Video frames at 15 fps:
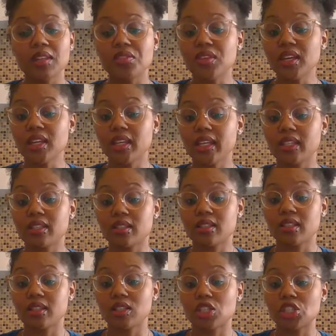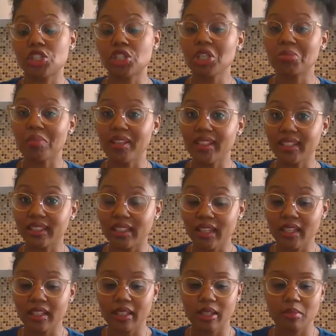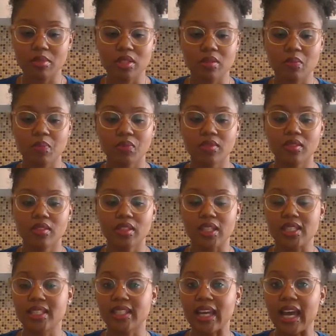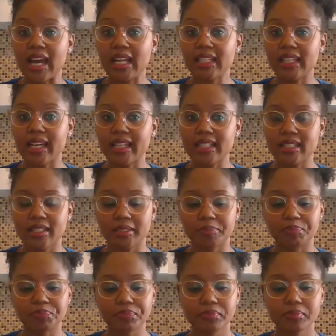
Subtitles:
Then he could see the sheep and the lambs. The sky lightened.